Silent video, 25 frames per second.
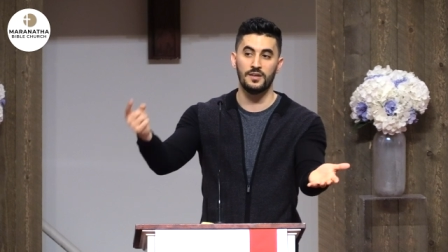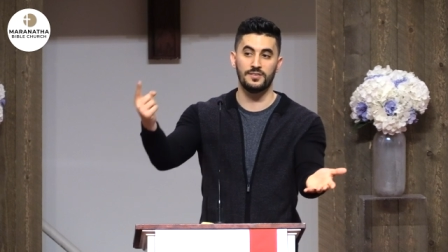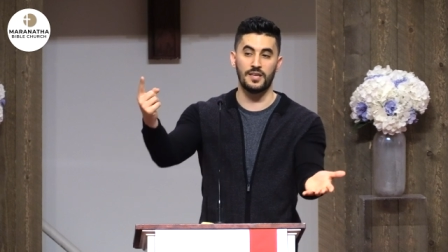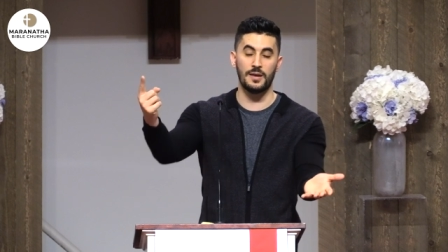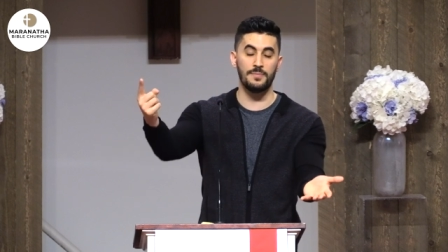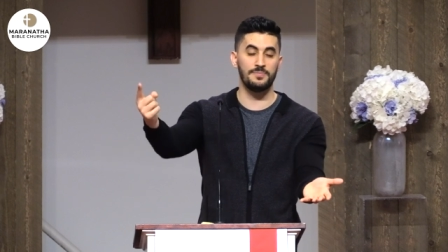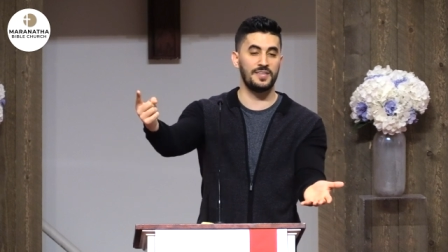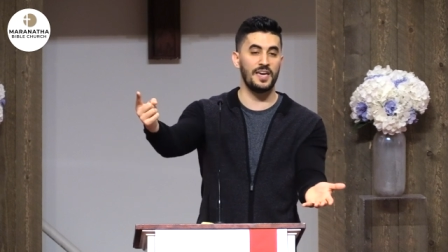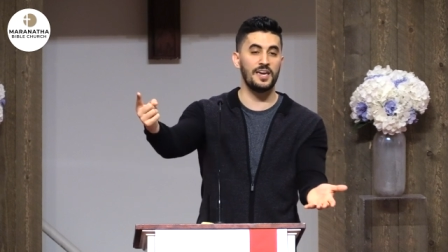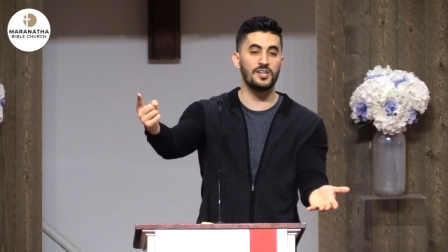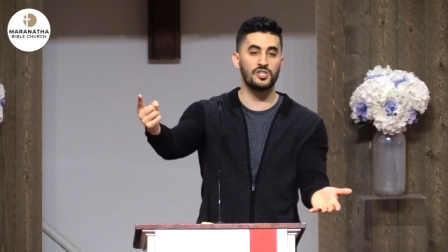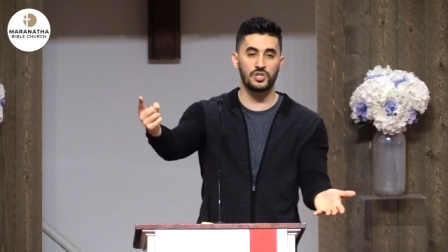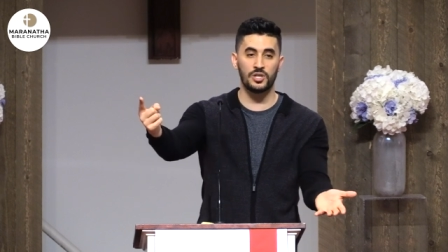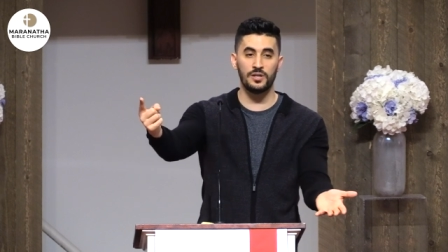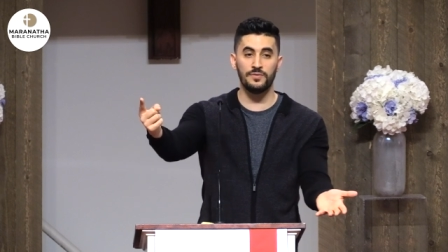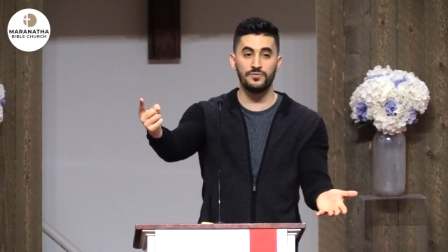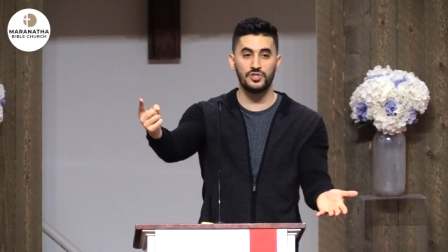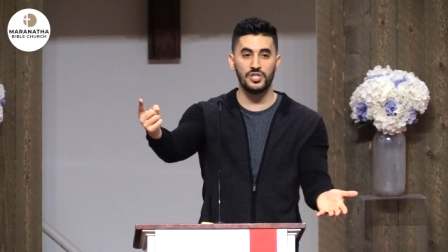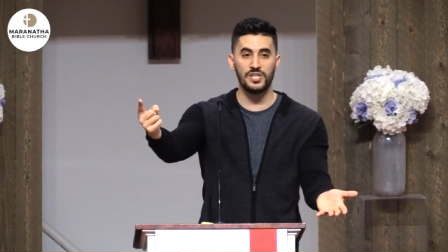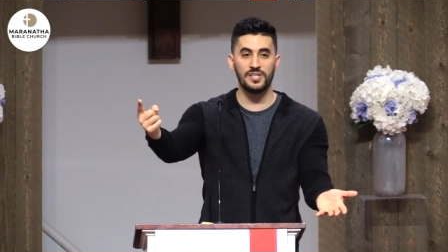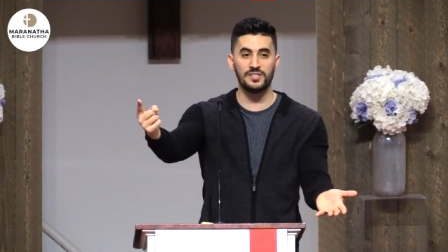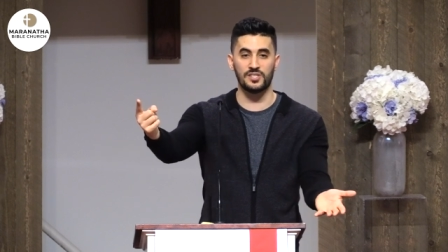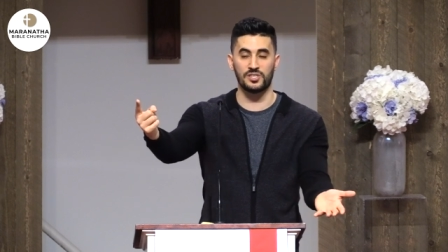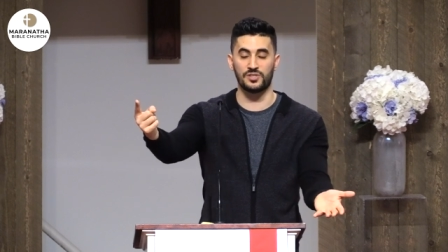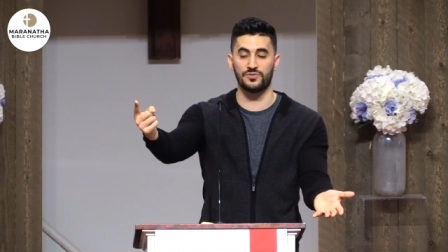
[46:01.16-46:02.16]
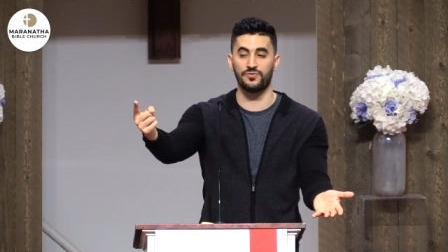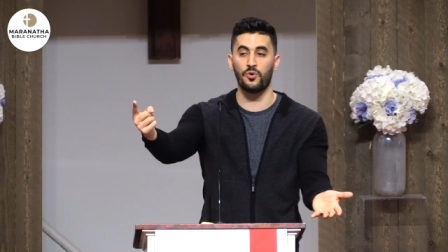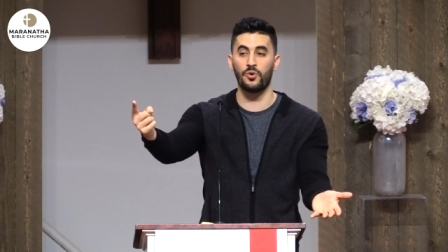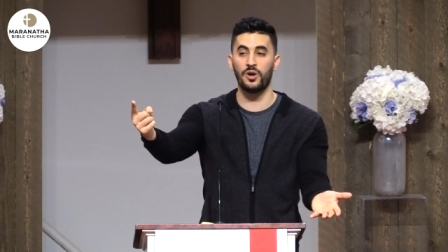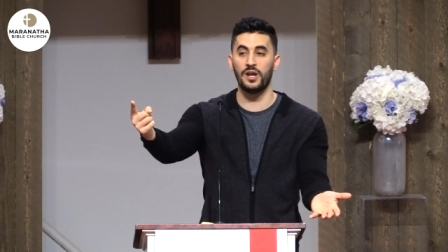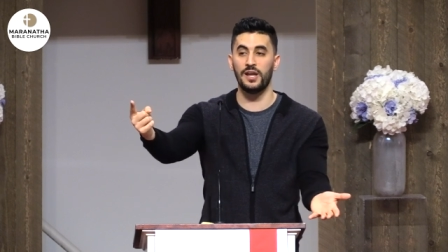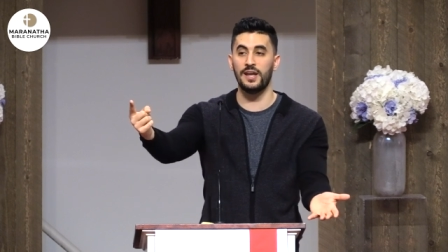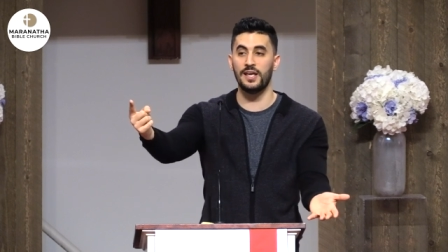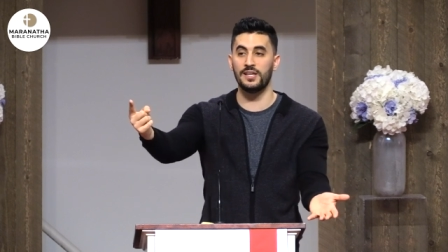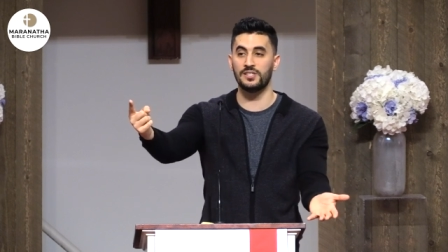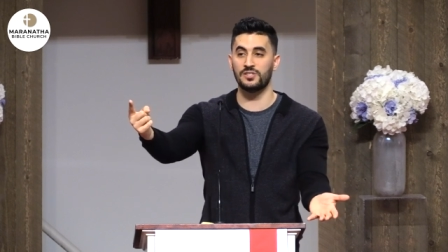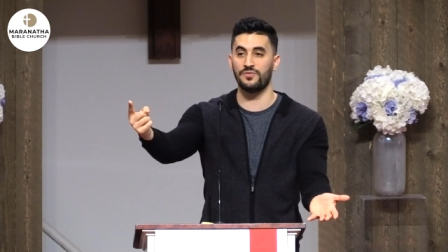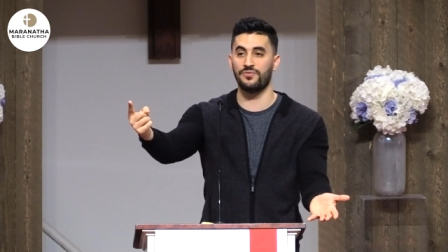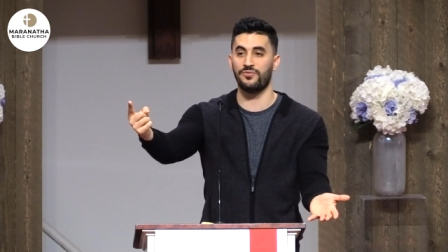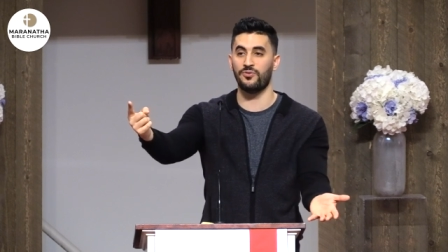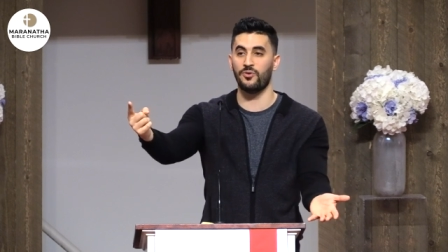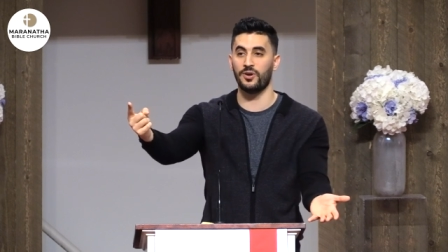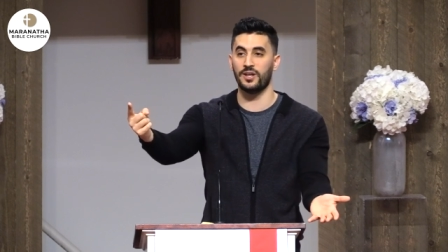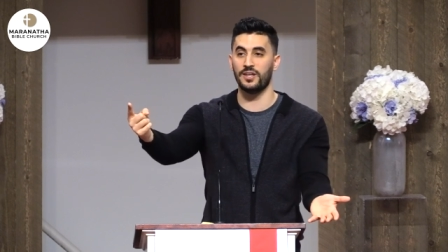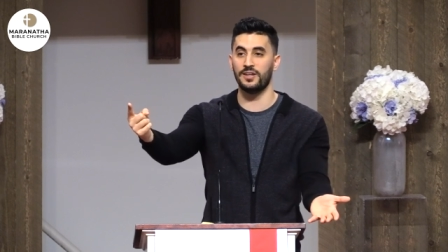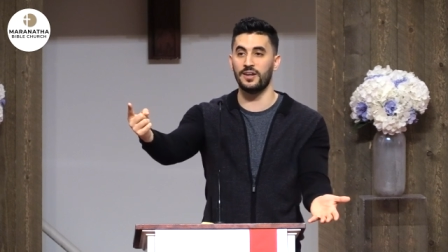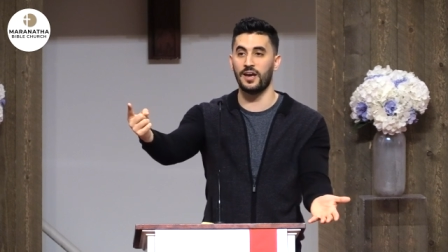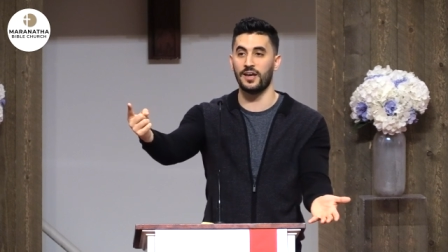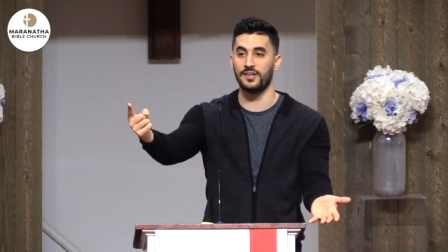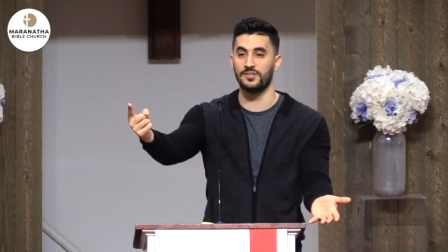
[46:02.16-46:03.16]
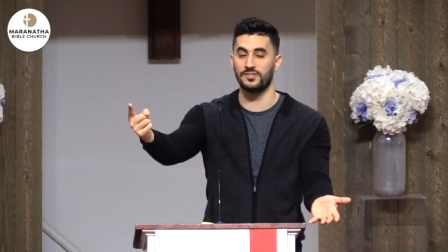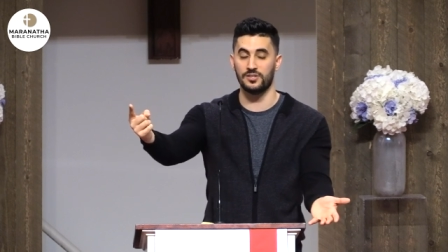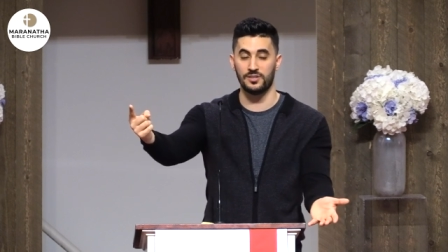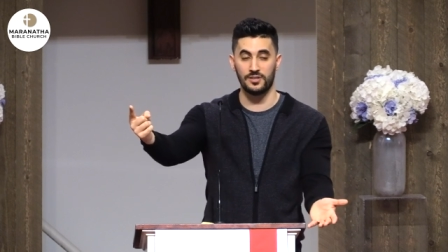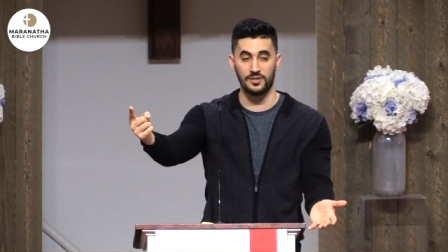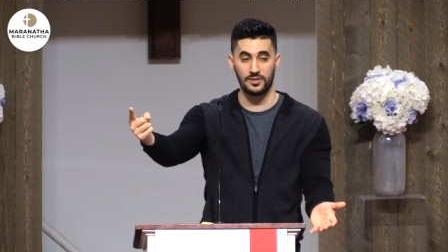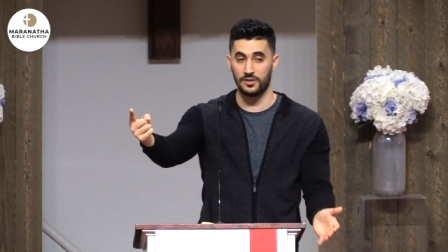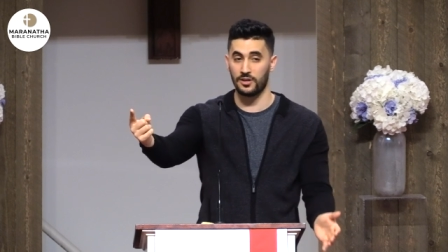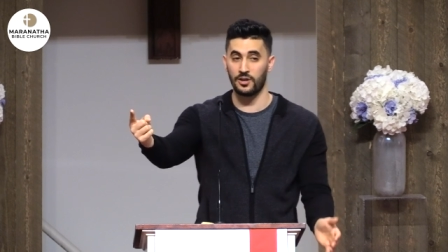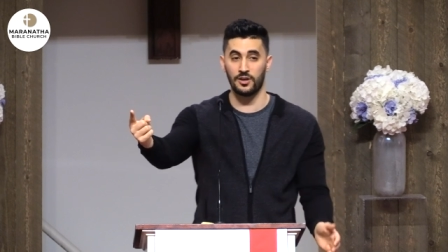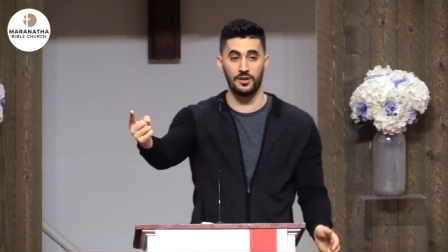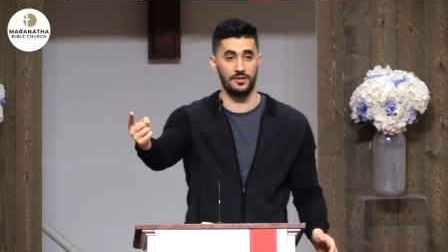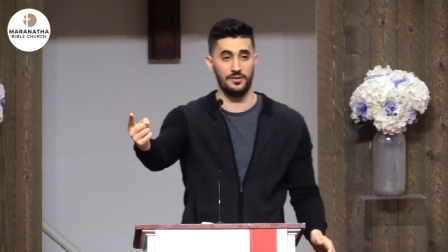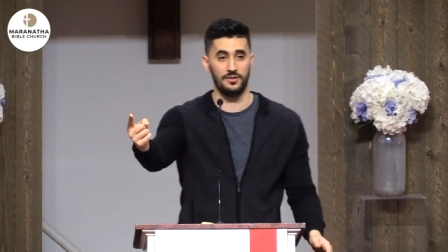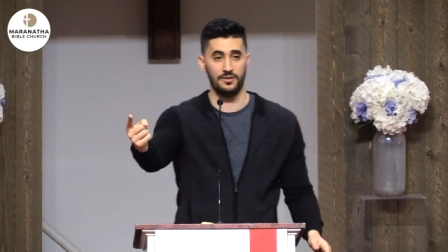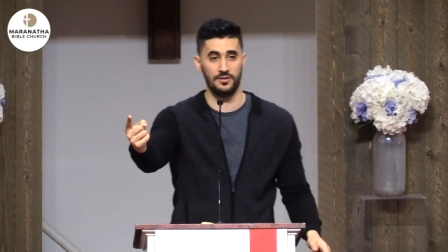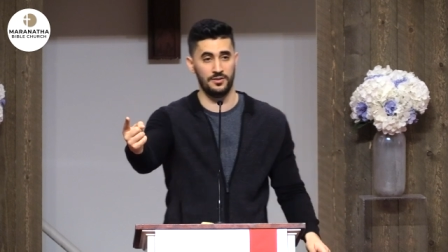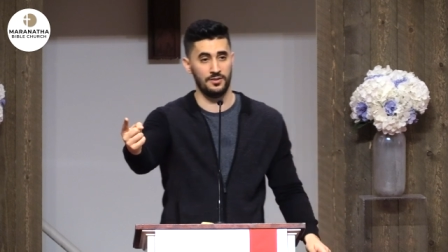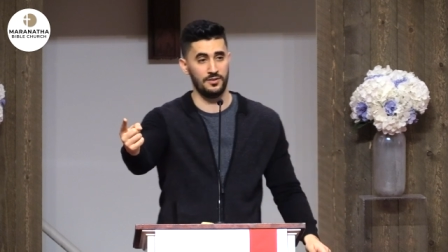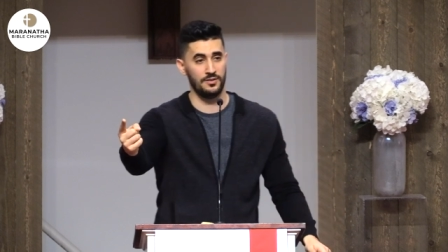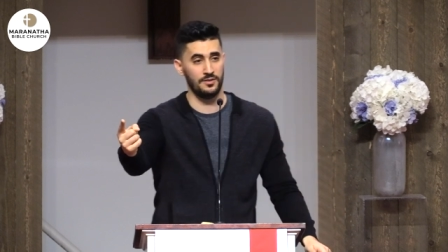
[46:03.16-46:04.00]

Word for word: Temptation of Jesus, 40 days and 40 nights. Good.